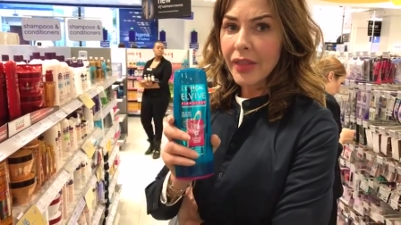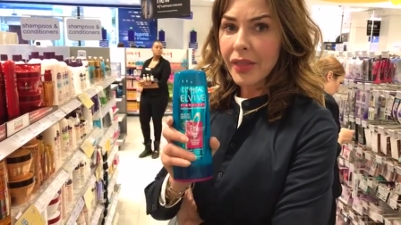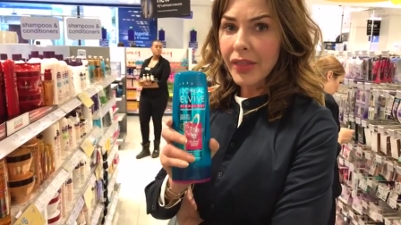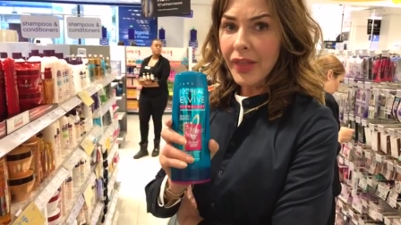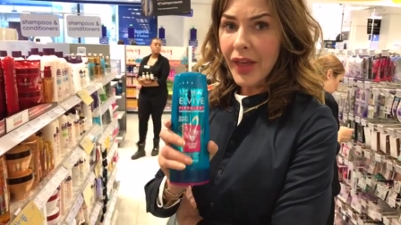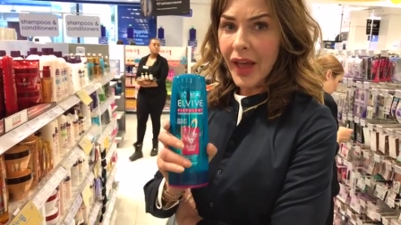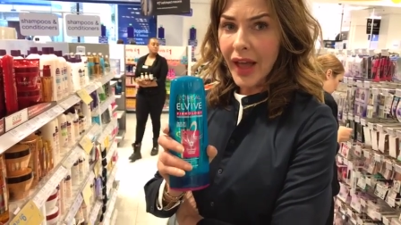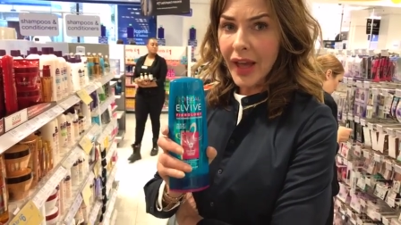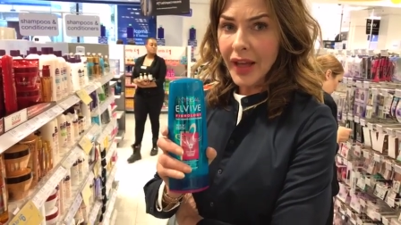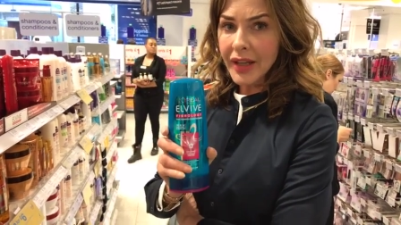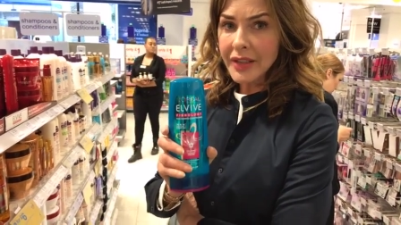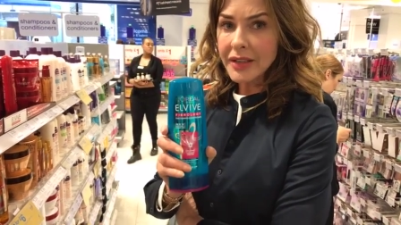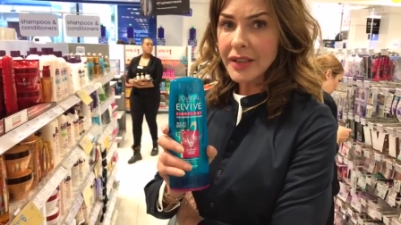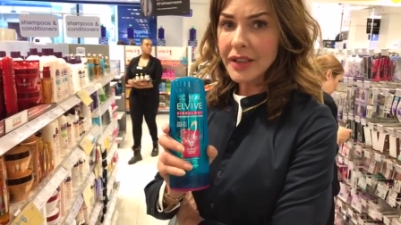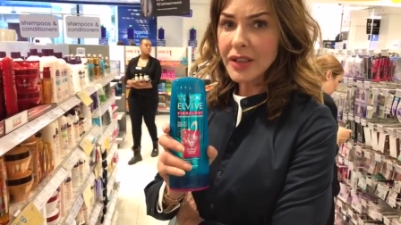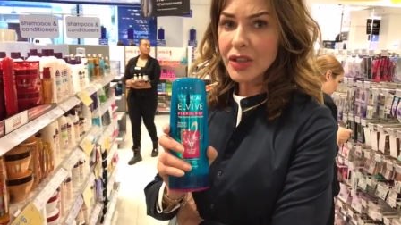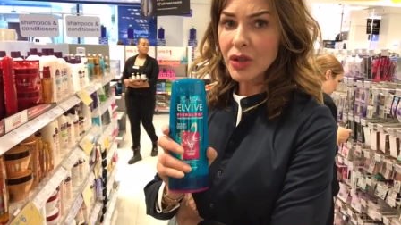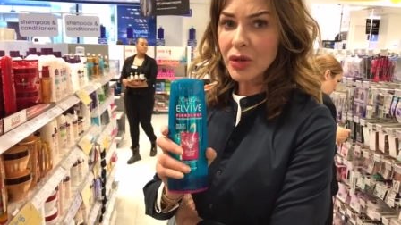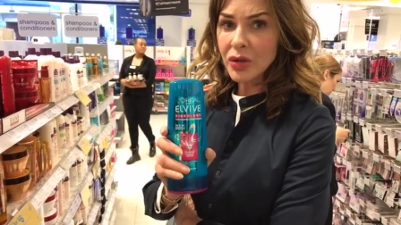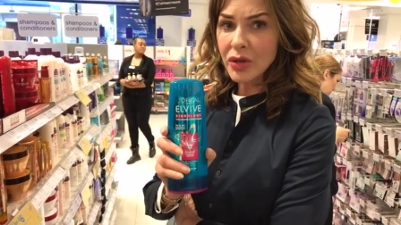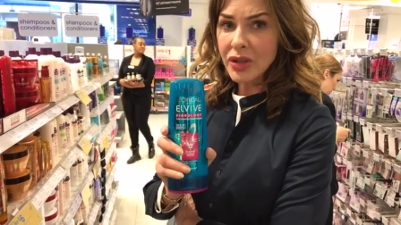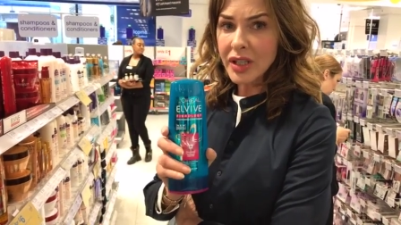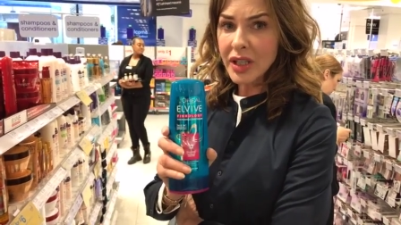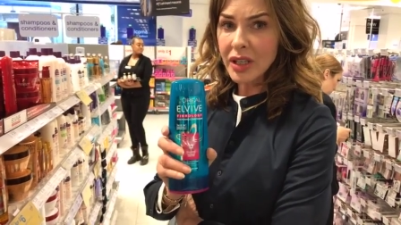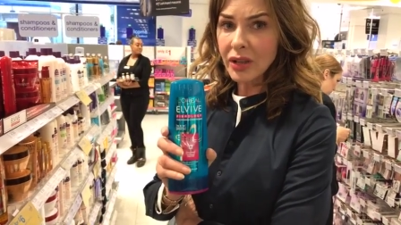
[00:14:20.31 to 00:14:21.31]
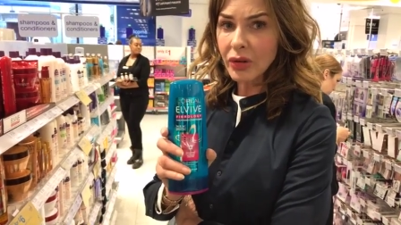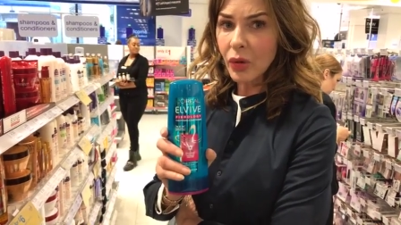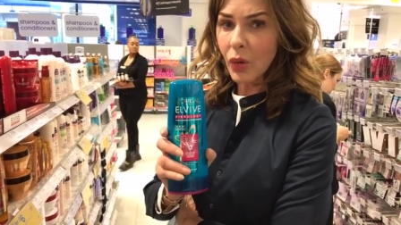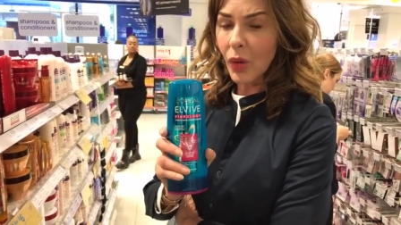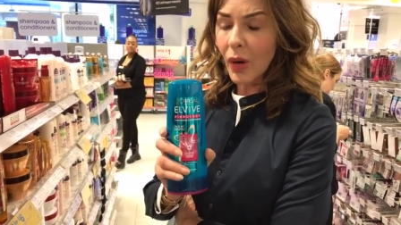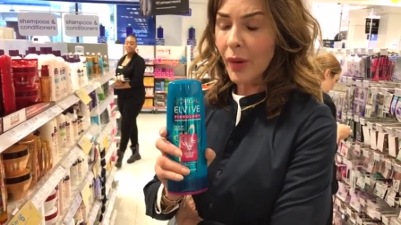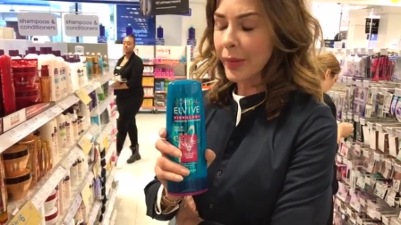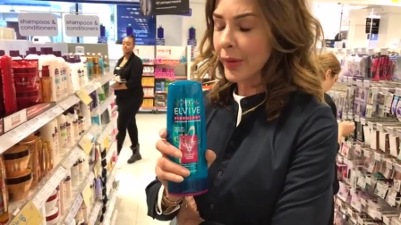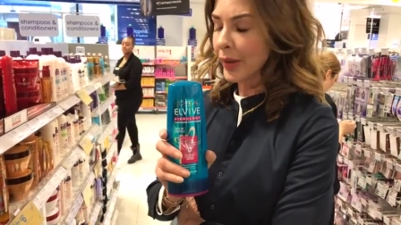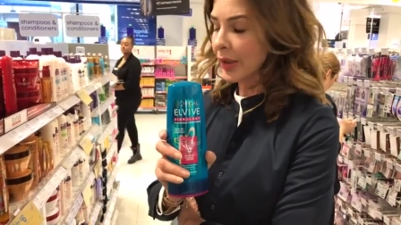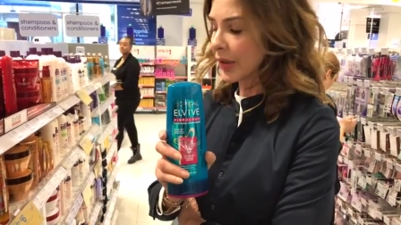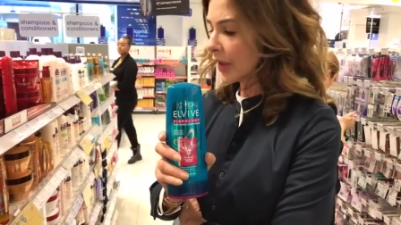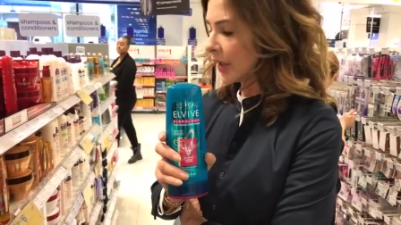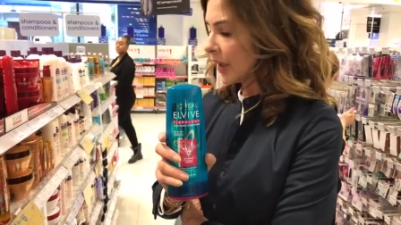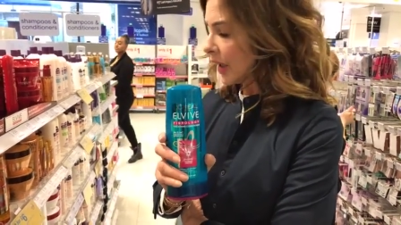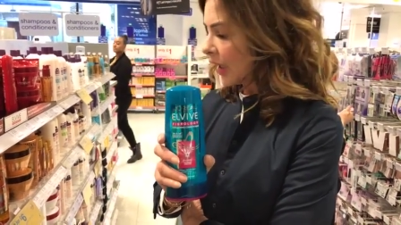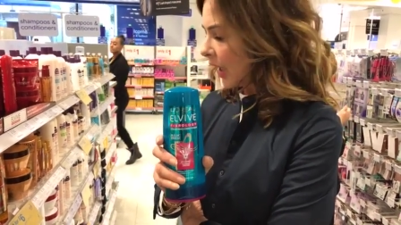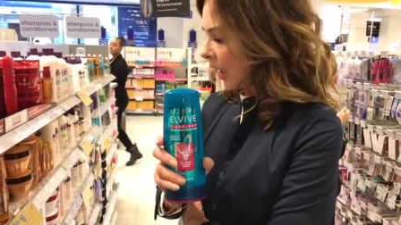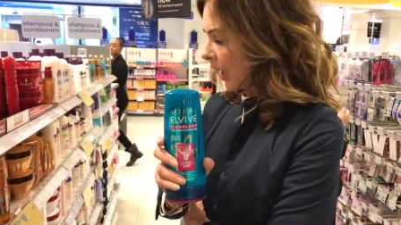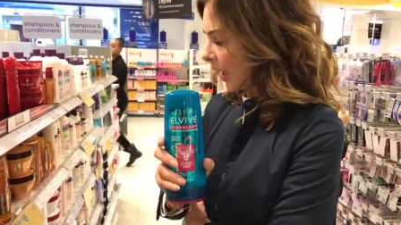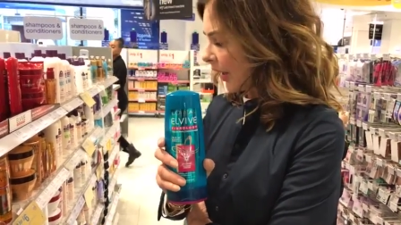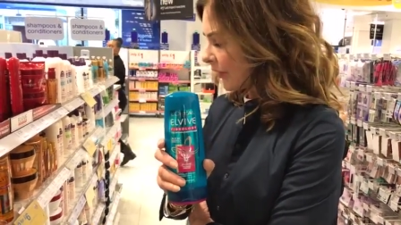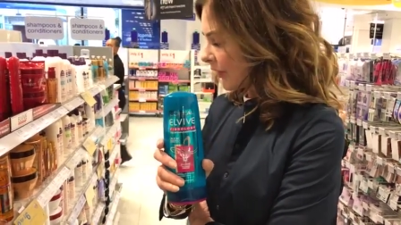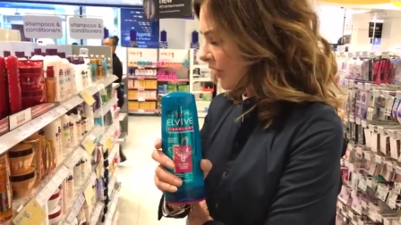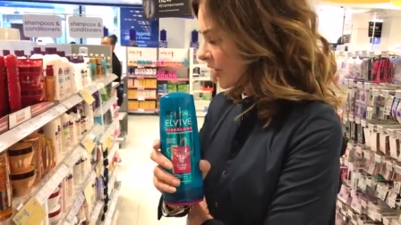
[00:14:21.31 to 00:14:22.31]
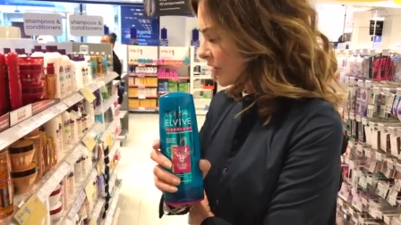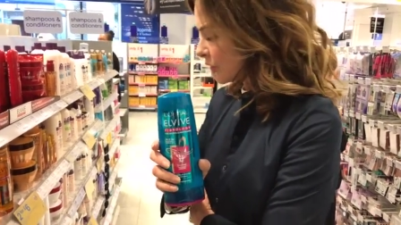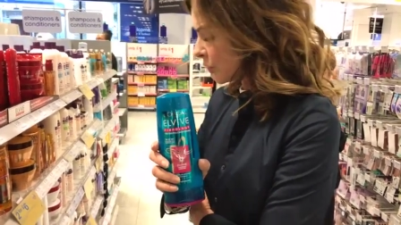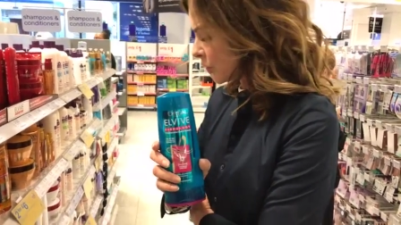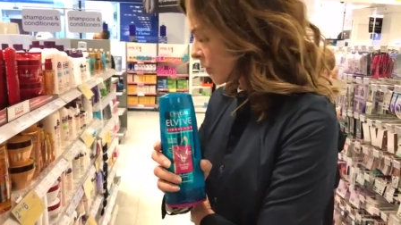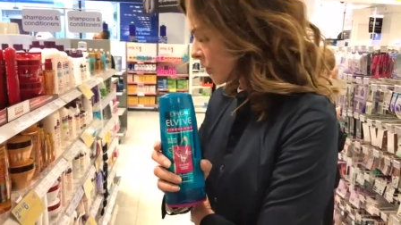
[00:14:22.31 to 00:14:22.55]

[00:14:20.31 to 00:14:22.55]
that is your secret weapon. And this